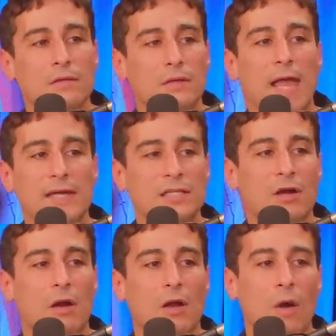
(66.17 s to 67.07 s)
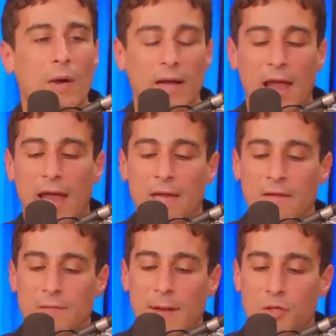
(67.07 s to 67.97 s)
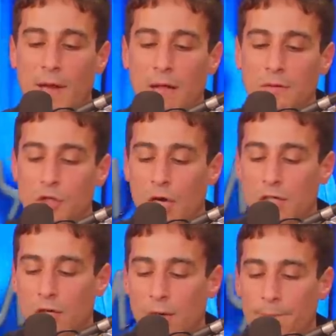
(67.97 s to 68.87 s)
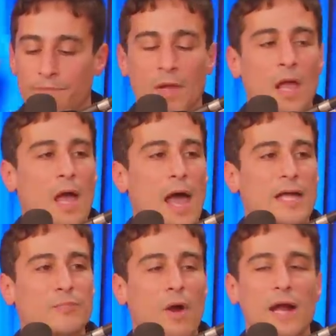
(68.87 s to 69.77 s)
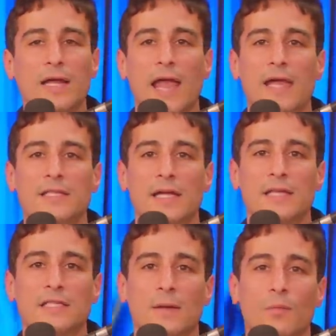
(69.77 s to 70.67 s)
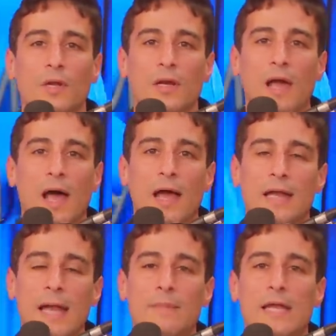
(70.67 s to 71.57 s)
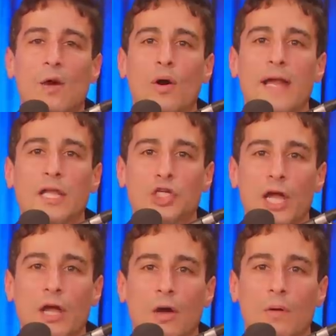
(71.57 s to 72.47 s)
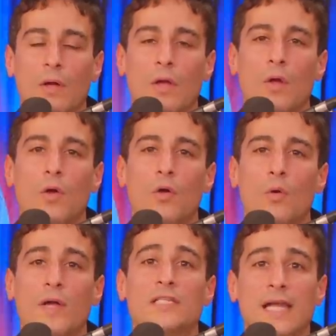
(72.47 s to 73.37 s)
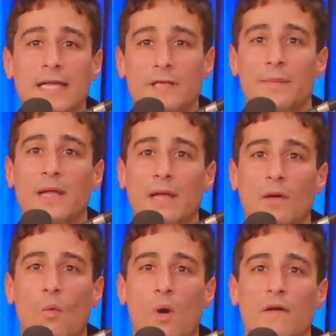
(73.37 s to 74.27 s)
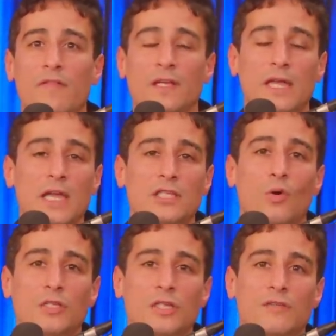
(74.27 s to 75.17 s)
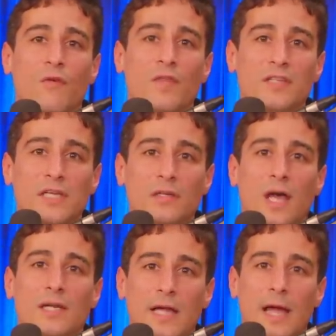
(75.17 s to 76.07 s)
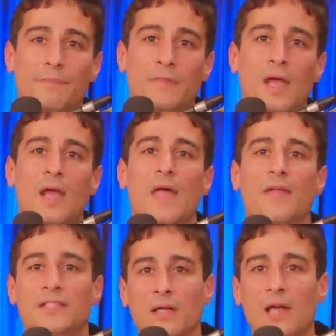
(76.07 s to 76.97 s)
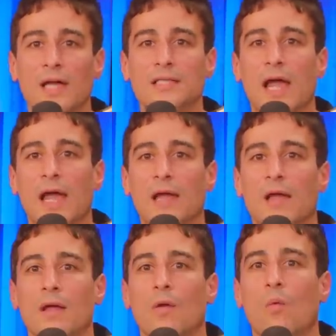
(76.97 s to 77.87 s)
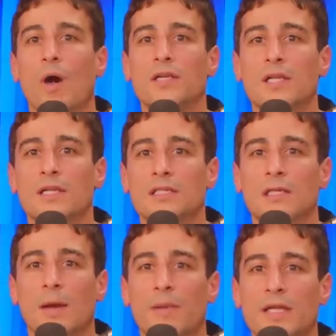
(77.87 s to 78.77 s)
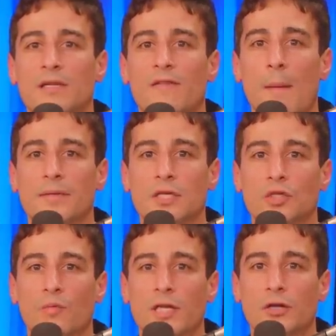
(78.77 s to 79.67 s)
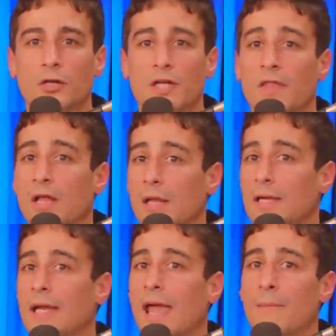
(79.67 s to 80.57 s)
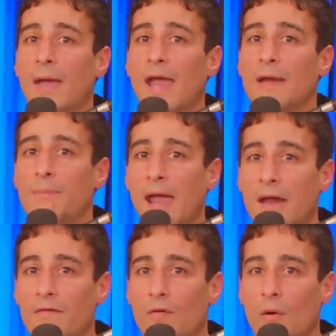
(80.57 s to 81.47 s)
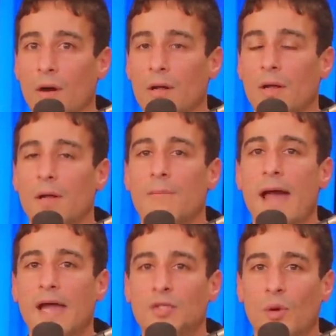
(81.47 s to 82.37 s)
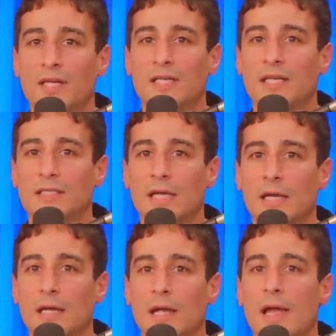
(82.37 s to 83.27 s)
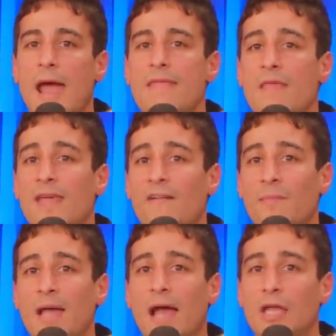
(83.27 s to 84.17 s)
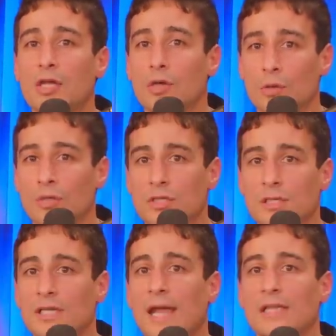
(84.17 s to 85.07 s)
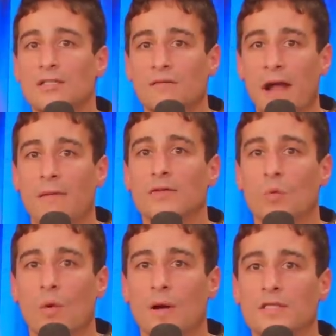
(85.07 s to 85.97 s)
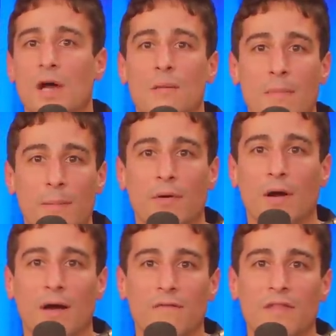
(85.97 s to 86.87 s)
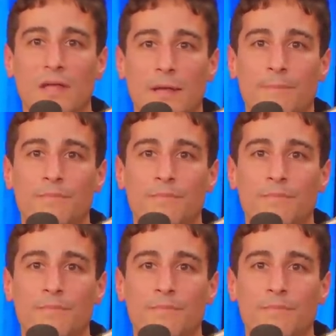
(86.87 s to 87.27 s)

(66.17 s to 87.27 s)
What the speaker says: cases are ongoing, and the special counsel John Durham has brought a case into someone named Igor Danchenko, who is said to be one of the key sources for the Steele dossier. And the Steele dossier was this piece of opposition research that the Clinton campaign paid for back in 2016, and then the FBI used to get surveillance warrants on a member of the